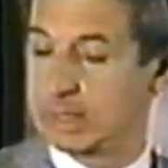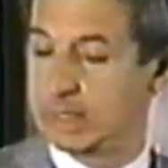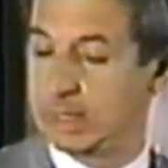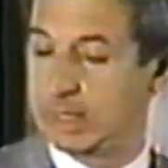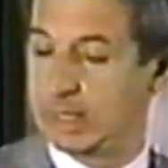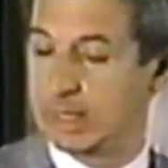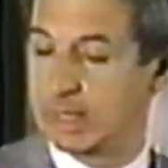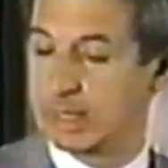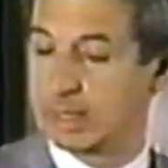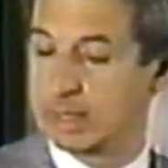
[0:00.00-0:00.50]

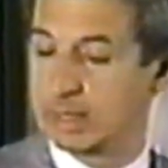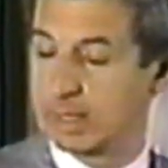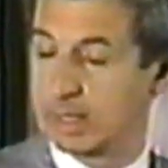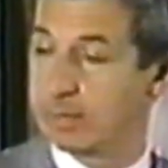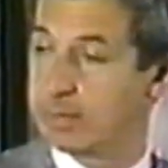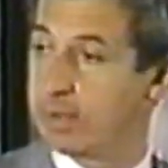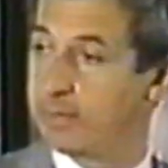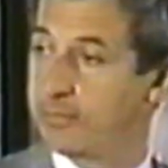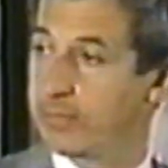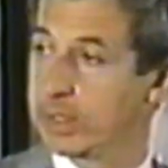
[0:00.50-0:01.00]
And
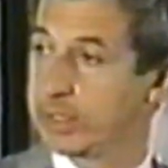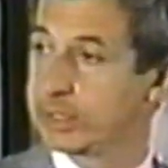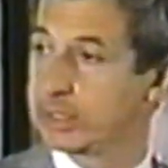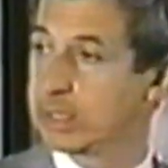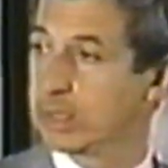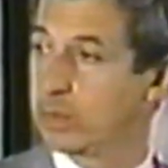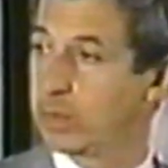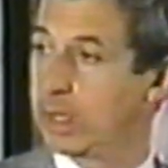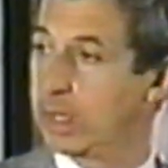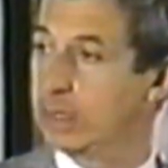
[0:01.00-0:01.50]
my friend
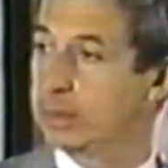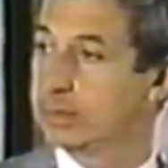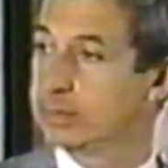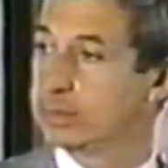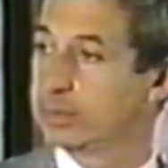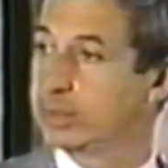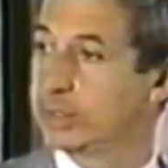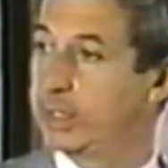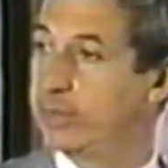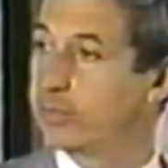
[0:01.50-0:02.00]
said, "Well,
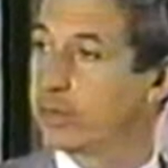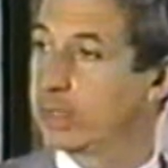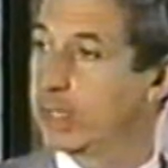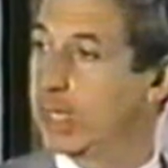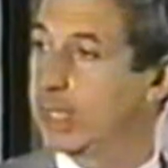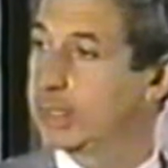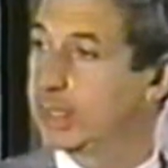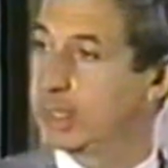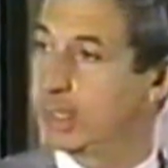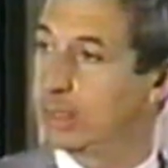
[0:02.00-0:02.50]
believe it or
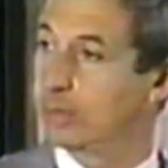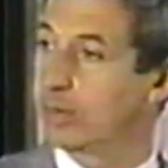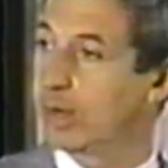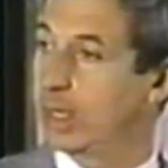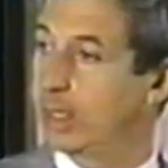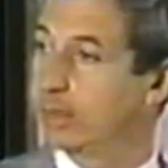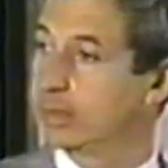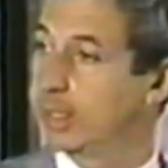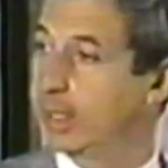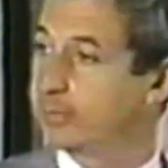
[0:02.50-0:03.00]
not, they
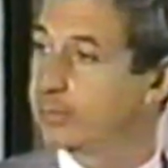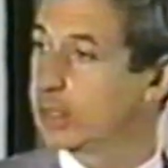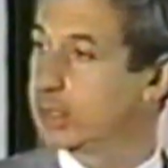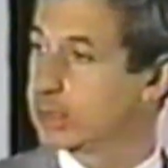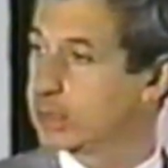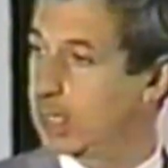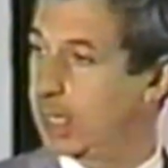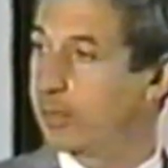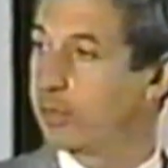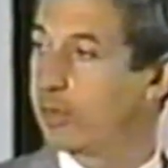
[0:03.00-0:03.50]
left on
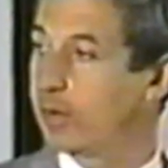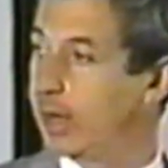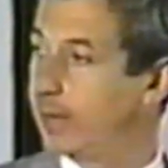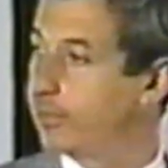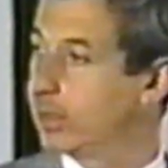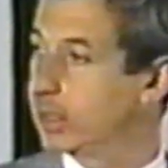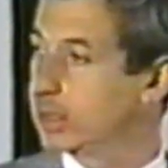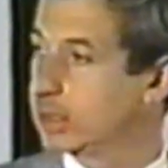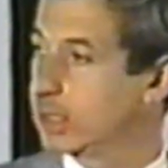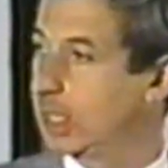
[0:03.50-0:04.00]
time,
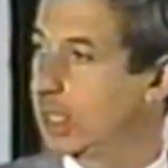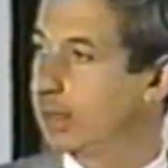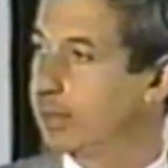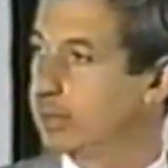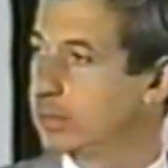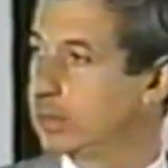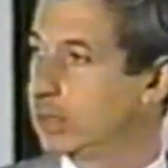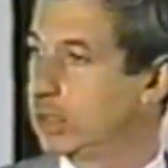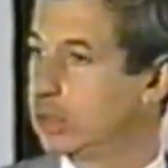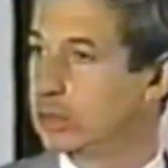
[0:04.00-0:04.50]
arrived on
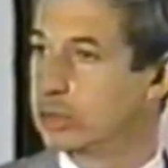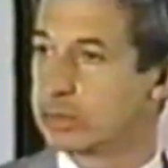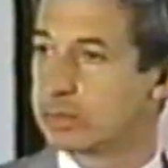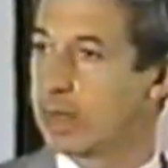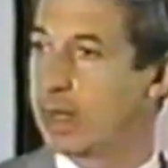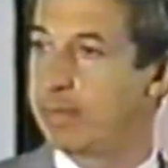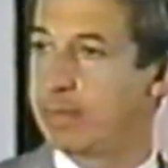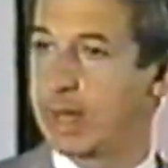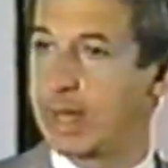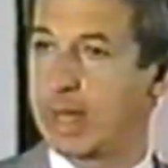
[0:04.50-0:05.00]
time, didn't lose
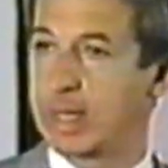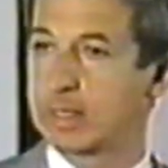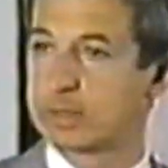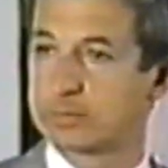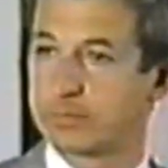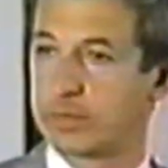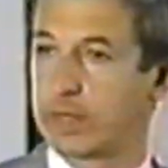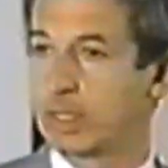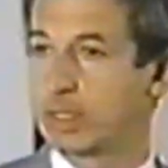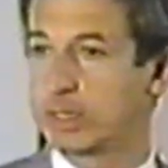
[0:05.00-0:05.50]
my
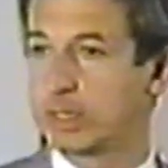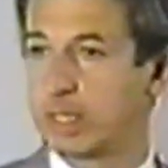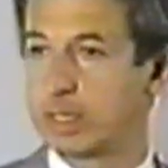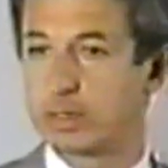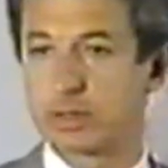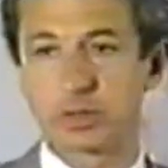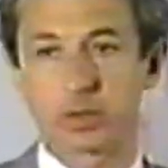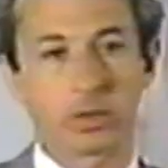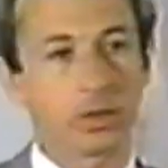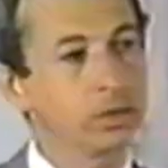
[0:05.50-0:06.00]
bags. Flight
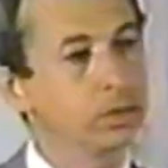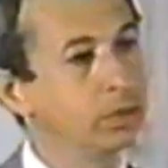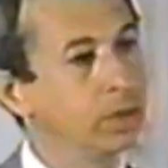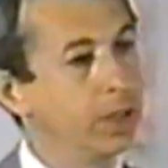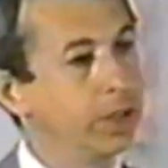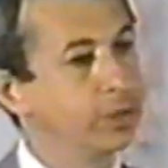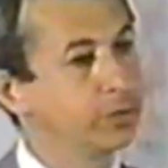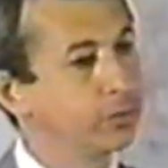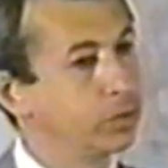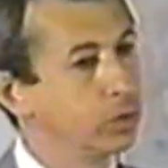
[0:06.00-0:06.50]
attendants were
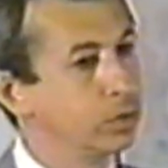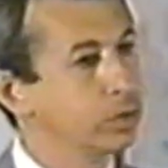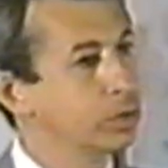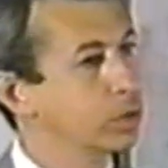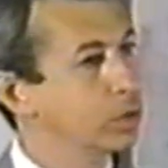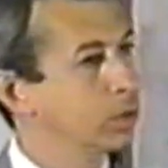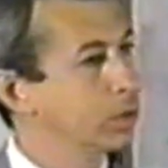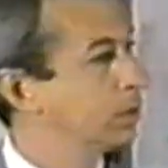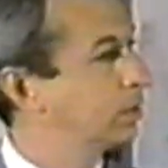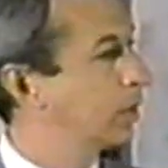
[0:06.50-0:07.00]
nice. Food
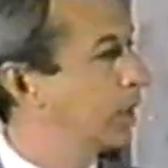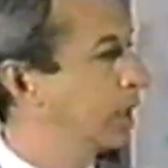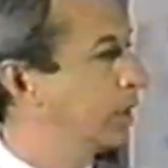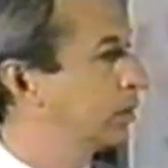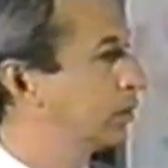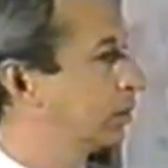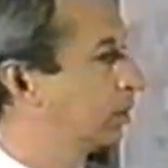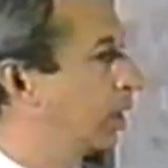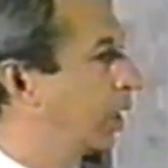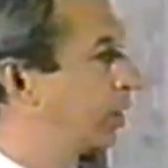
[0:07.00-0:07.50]
was good. I
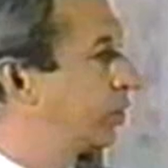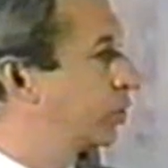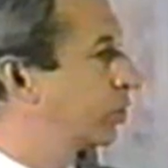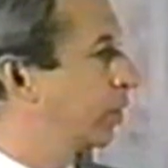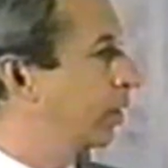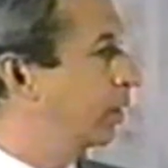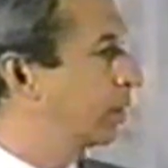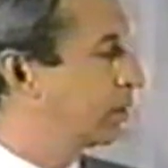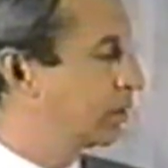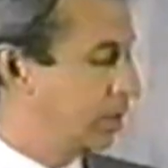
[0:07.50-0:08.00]

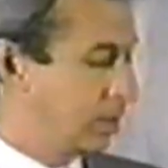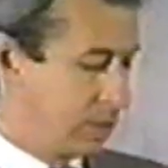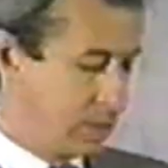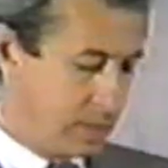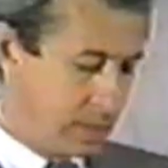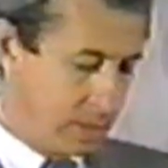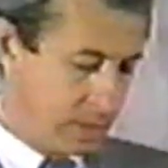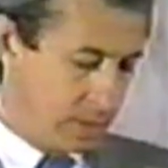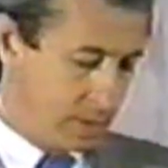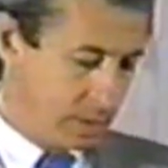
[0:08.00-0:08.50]
enjoyed it."
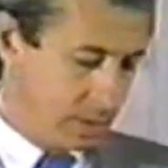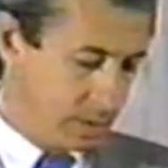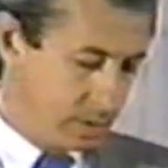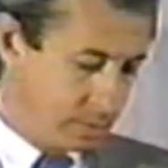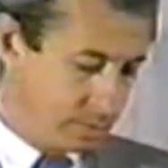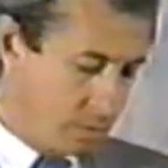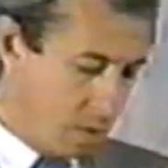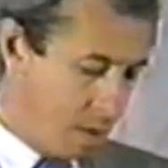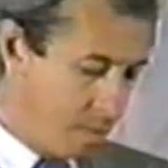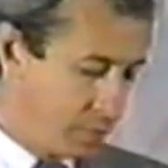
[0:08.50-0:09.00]

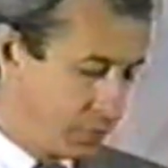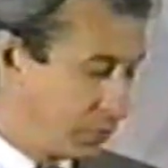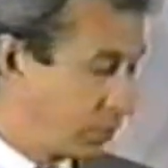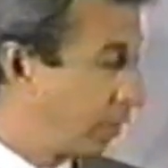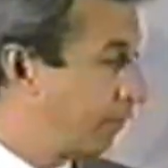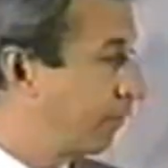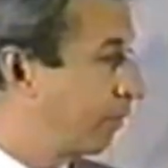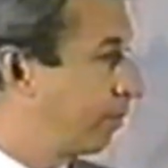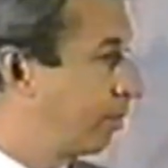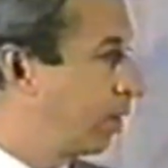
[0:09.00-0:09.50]
Barber
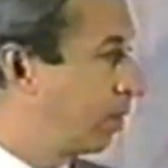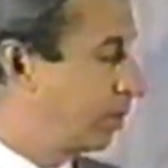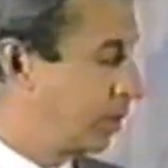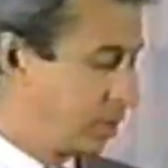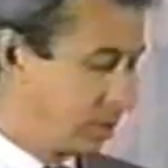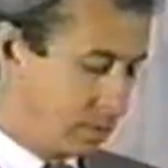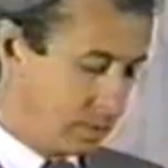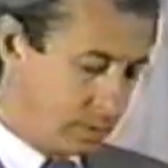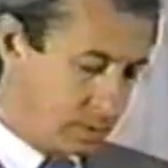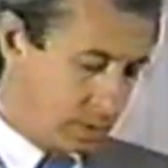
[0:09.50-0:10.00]
thought for a moment.
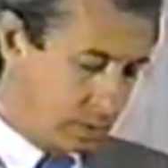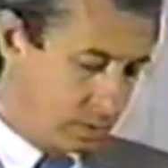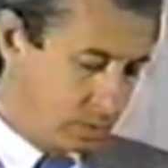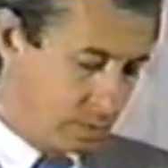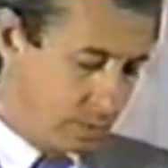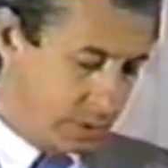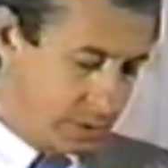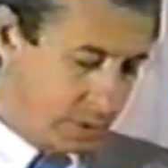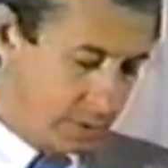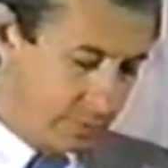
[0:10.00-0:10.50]
He didn't think
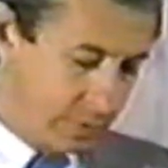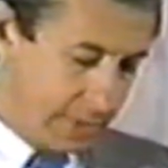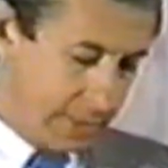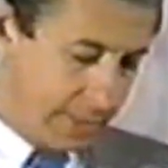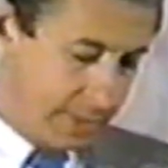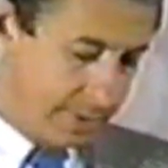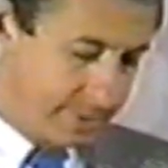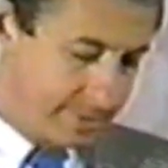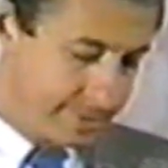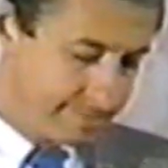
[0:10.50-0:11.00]
too much of
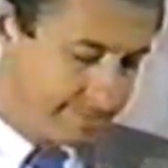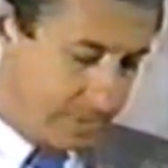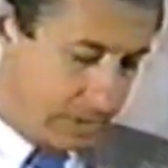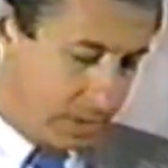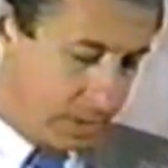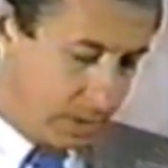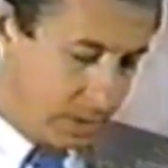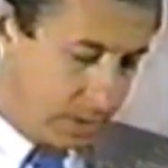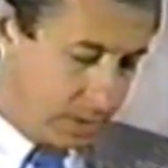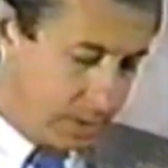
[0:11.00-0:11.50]
that.
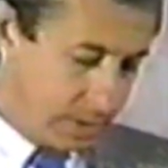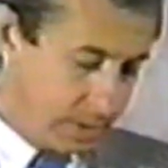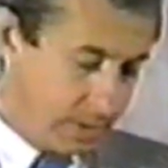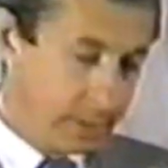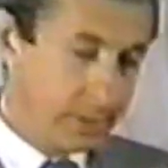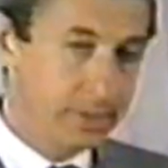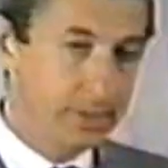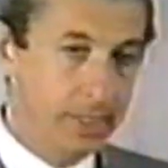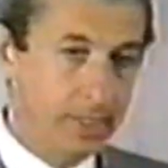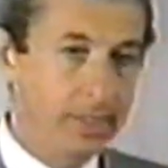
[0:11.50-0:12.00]
Then
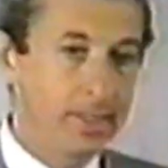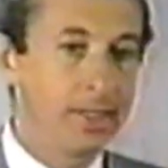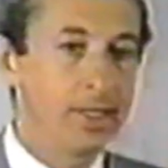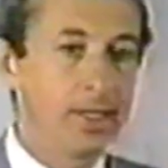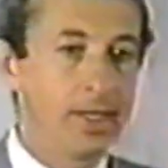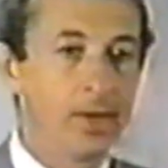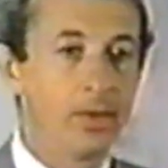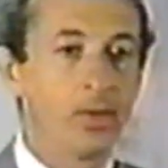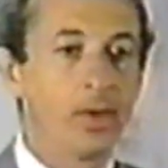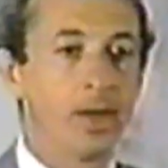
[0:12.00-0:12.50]
he said,
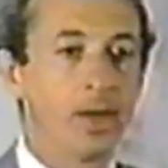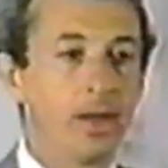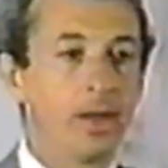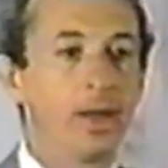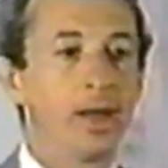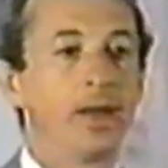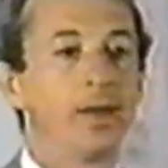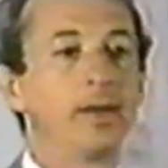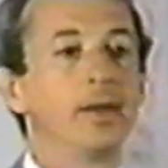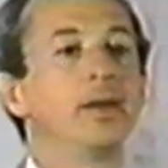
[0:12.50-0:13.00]
"Yeah,
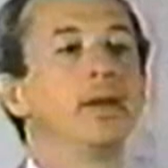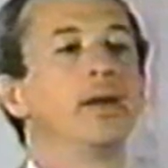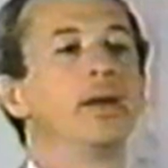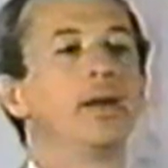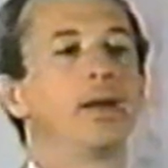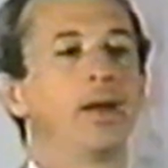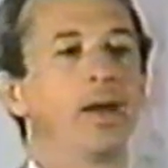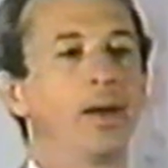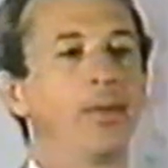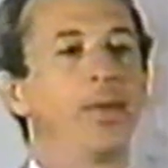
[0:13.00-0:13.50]
well,
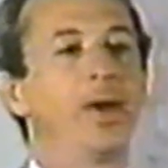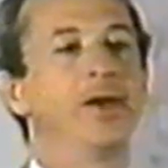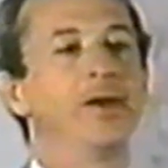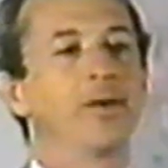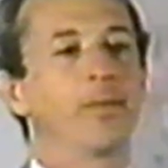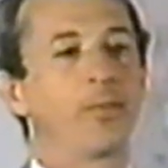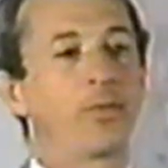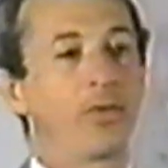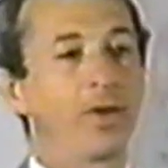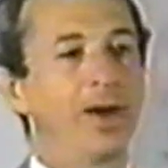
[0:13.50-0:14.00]
how about
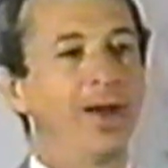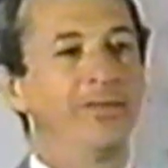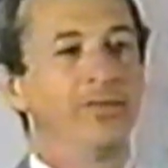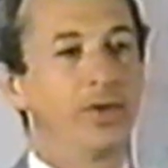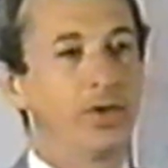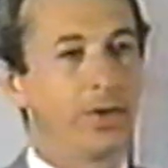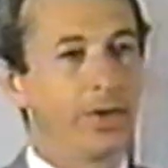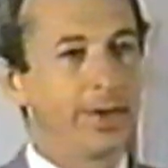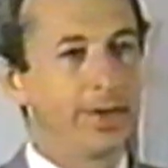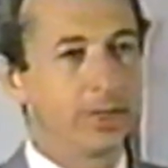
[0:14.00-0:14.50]
your
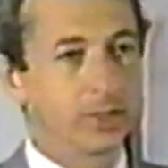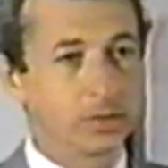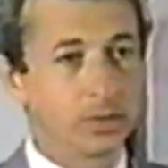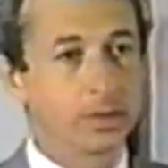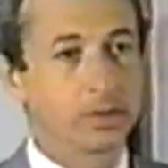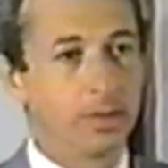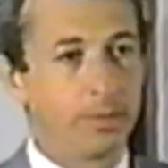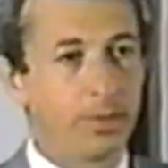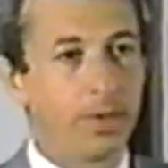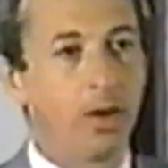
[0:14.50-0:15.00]
private audience
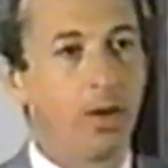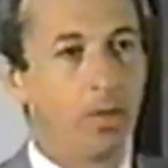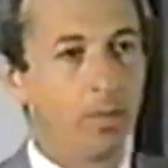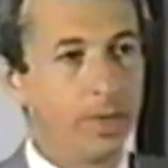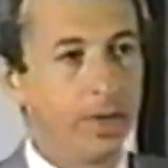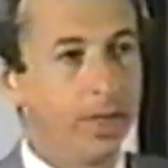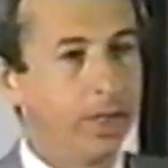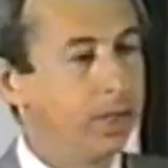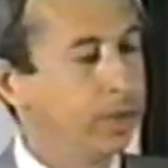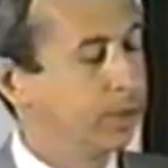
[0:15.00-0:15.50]
with the
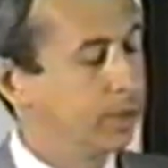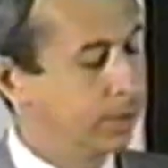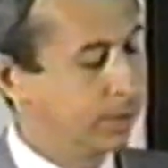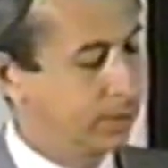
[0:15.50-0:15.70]
Pope, huh?"